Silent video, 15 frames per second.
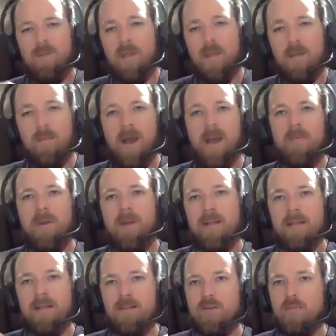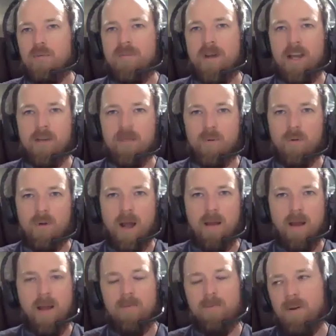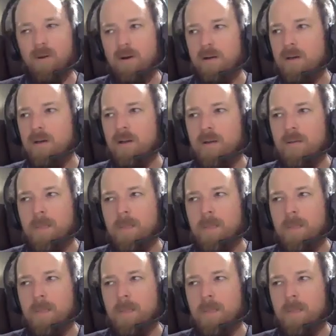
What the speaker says: in my opinion, super valuable. I've learned